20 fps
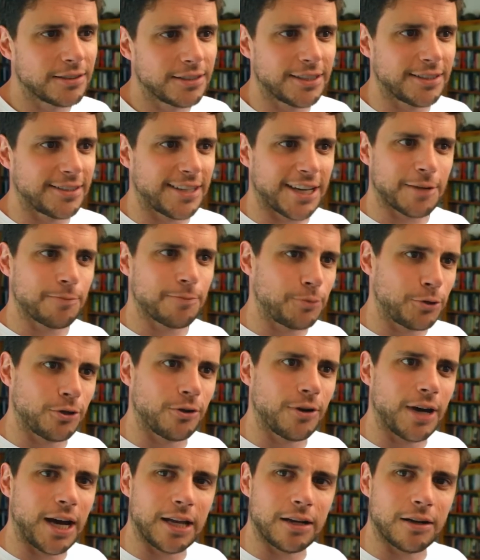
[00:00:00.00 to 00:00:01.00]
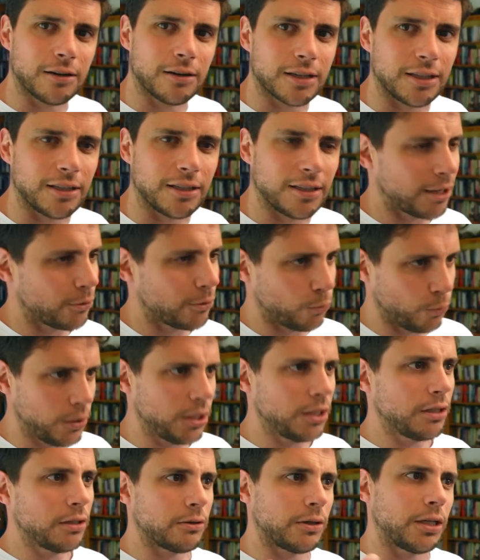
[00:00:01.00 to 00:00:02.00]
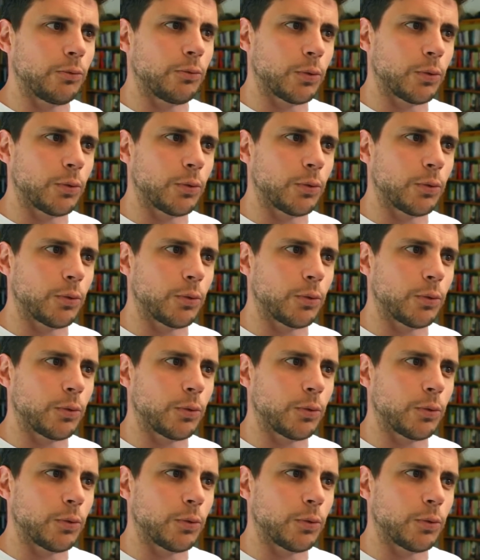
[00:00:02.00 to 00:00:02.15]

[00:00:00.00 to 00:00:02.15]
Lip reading: It's like pure anarchy, and we agree with